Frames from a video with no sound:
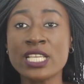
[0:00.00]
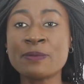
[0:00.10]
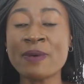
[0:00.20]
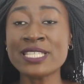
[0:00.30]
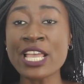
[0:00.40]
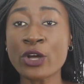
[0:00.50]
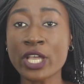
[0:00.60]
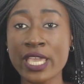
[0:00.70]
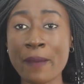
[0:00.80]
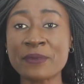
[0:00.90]
It's better your
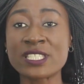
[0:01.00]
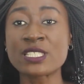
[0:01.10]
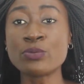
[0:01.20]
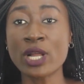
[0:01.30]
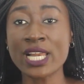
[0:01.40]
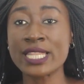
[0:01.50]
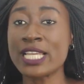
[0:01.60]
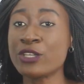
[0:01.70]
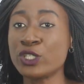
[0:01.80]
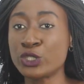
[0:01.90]
cape is smaller
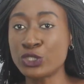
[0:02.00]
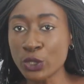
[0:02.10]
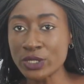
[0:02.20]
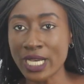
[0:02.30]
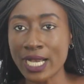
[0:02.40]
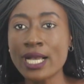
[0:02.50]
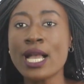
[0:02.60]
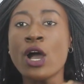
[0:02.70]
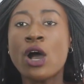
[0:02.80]
than your shoulder,